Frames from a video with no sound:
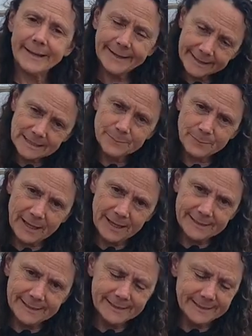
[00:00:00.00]
It's
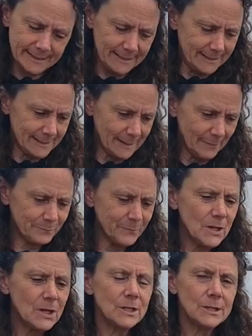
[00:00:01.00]
planting seeds.
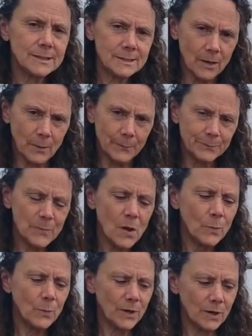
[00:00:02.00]
So
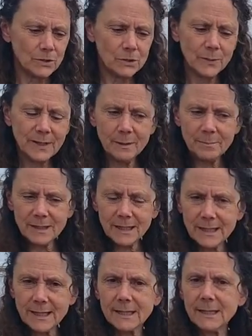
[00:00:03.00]
we're doing up a
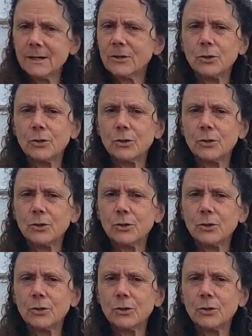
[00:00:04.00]
little kit here.